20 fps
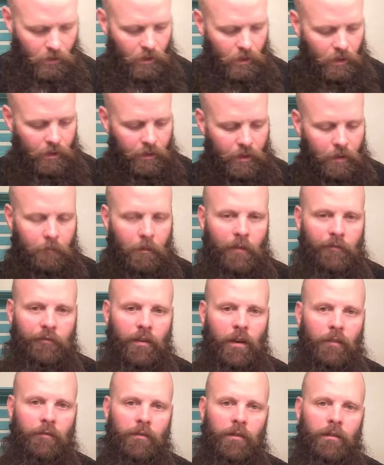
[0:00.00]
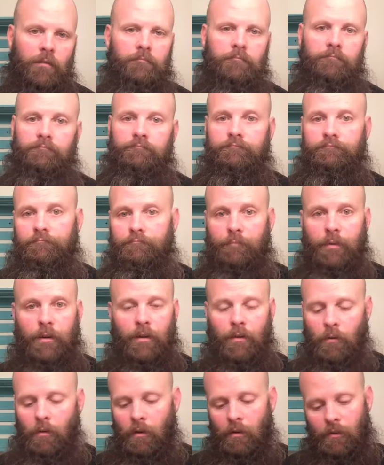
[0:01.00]
And then my favorite
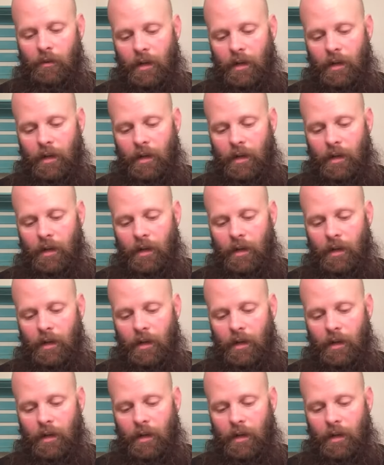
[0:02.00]
beard oil